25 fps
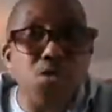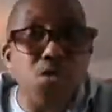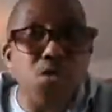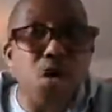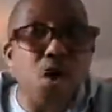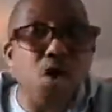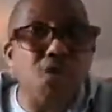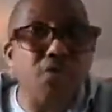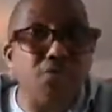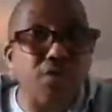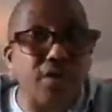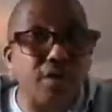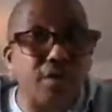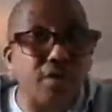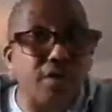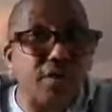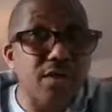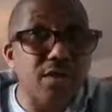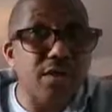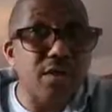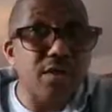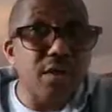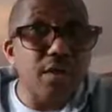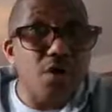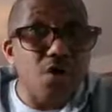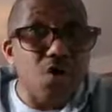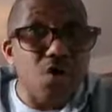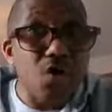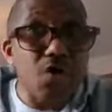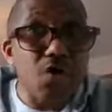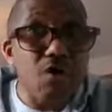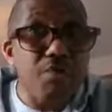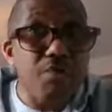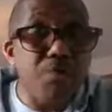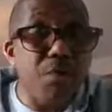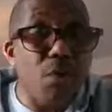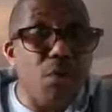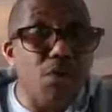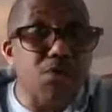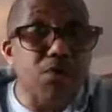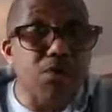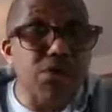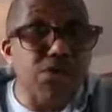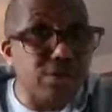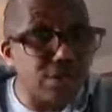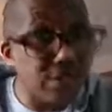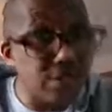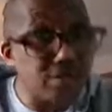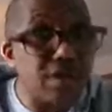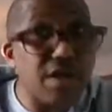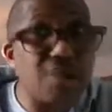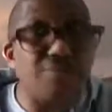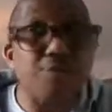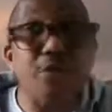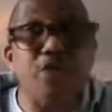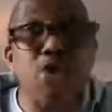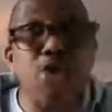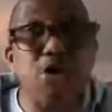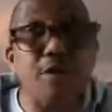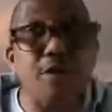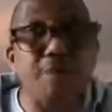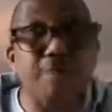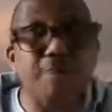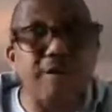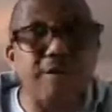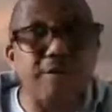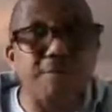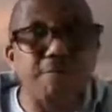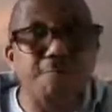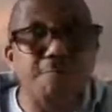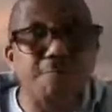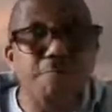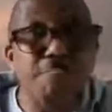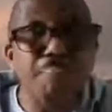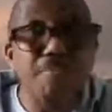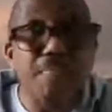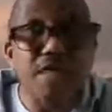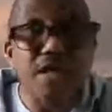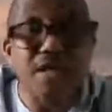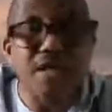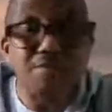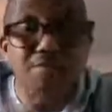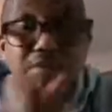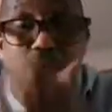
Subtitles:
country or politician can be corrupted. He